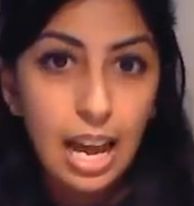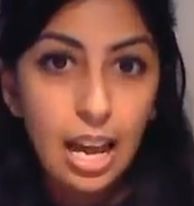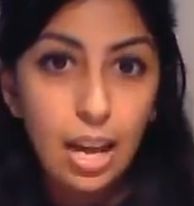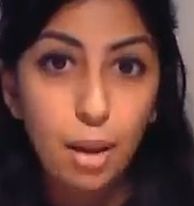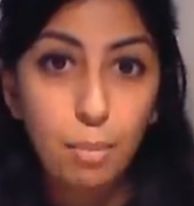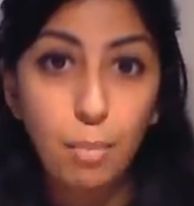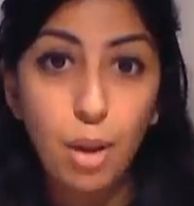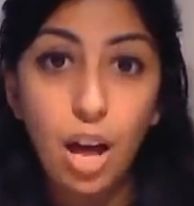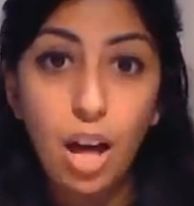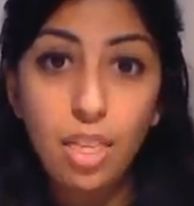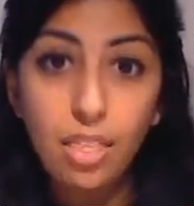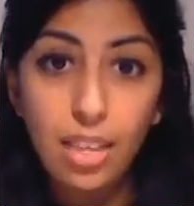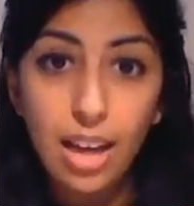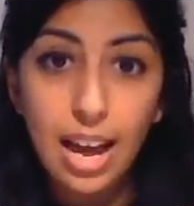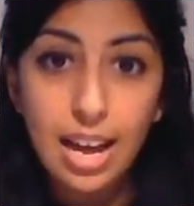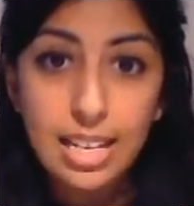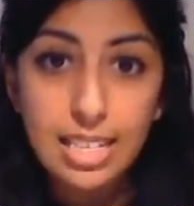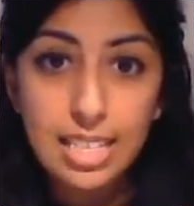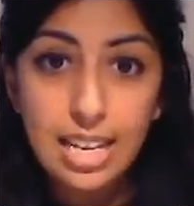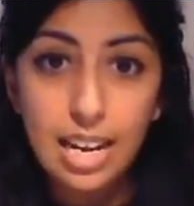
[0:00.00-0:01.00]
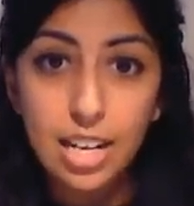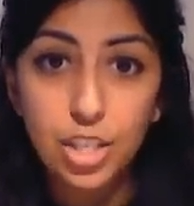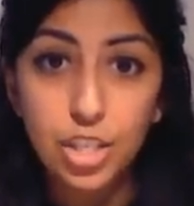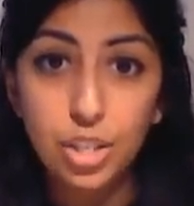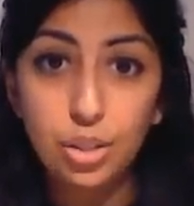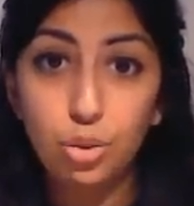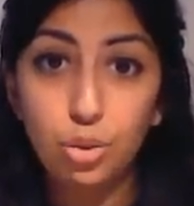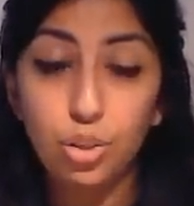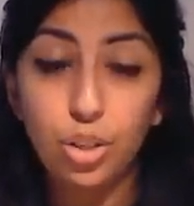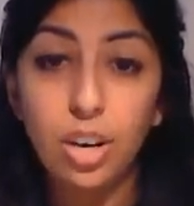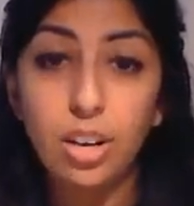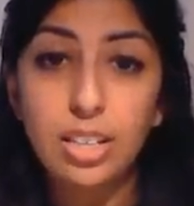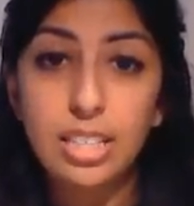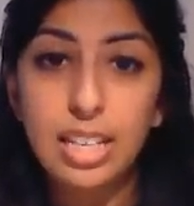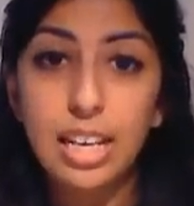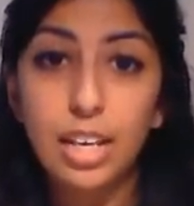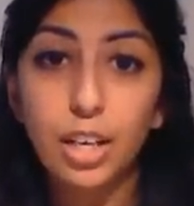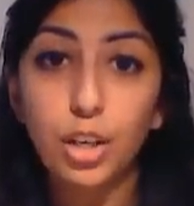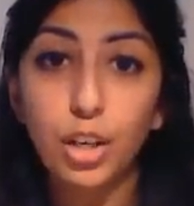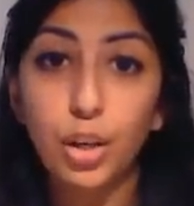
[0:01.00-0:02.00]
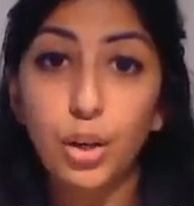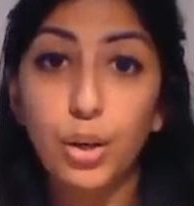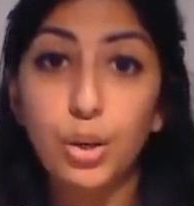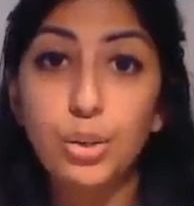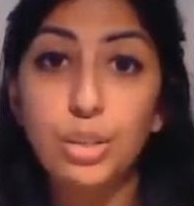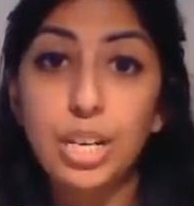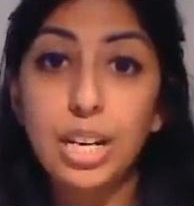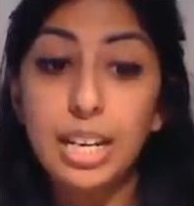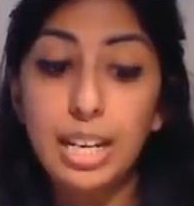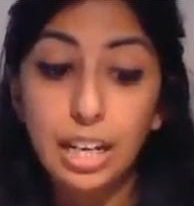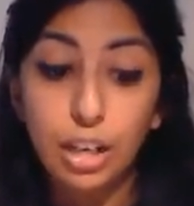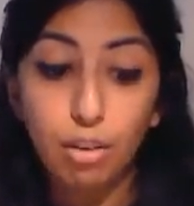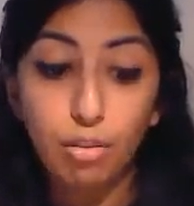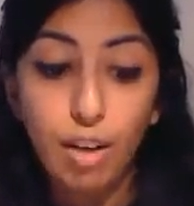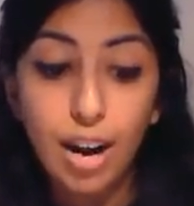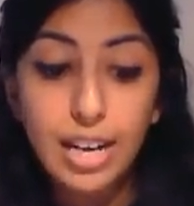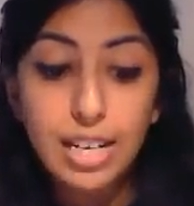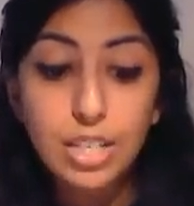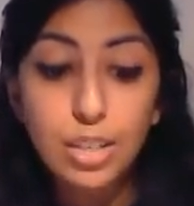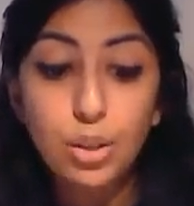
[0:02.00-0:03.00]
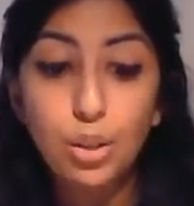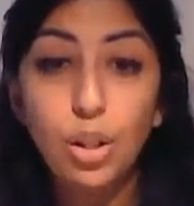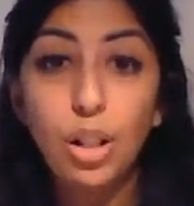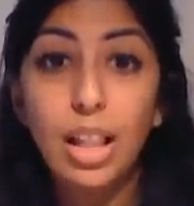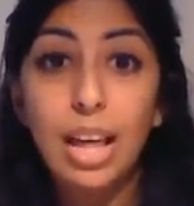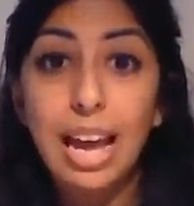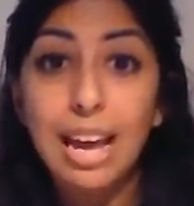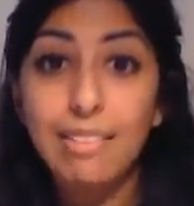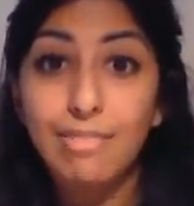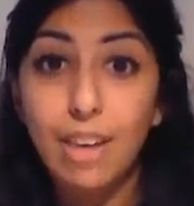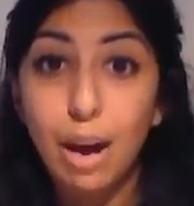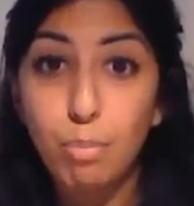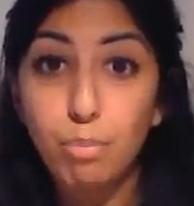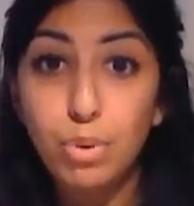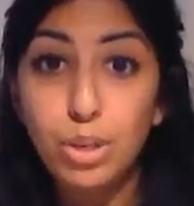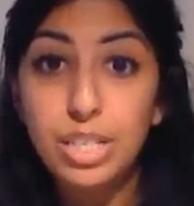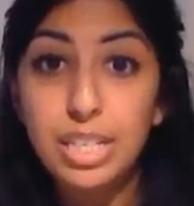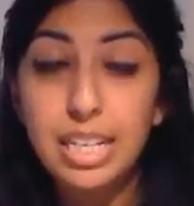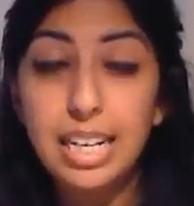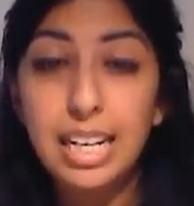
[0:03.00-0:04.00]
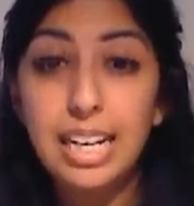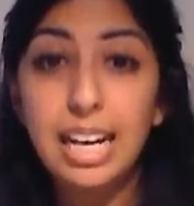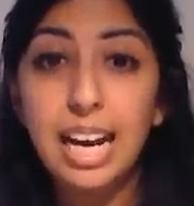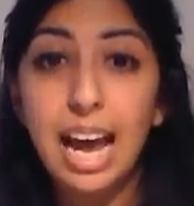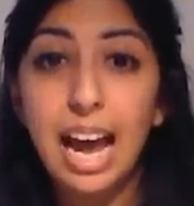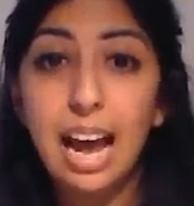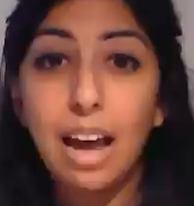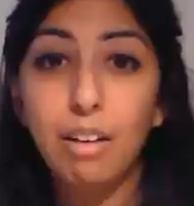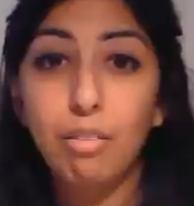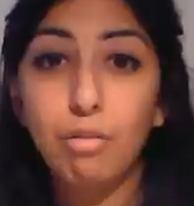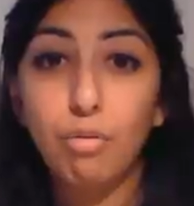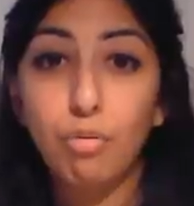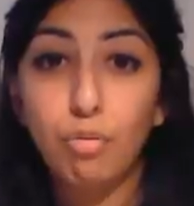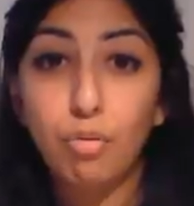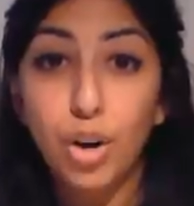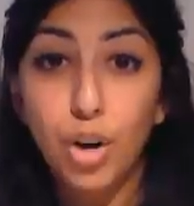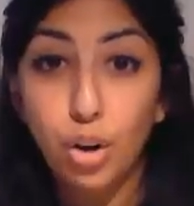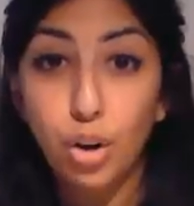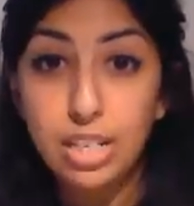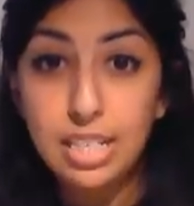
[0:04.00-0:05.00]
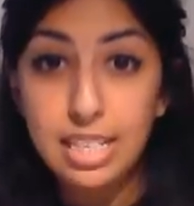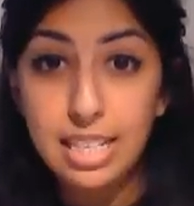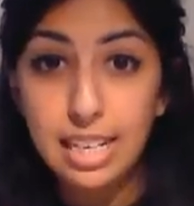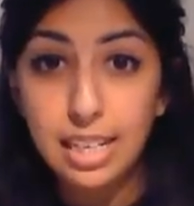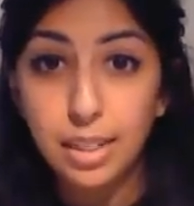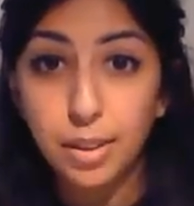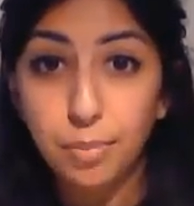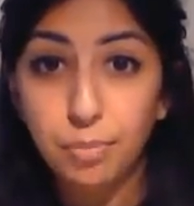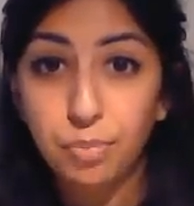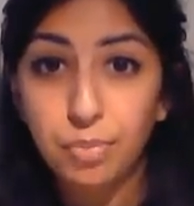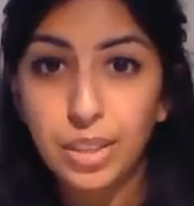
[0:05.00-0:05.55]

Um, other anti-anginal drugs include nicorandil, ivabradine and ranolazine.